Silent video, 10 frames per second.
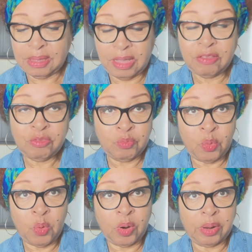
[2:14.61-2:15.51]
It's
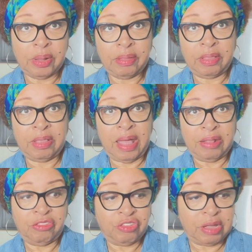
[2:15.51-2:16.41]
more
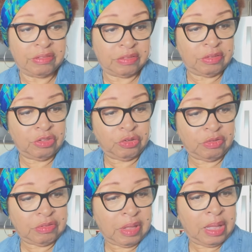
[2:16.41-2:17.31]
than just
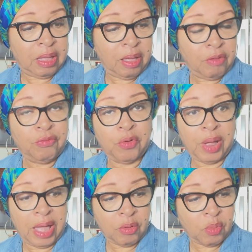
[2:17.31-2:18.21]
used
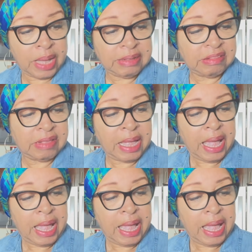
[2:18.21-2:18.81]
for egg whites.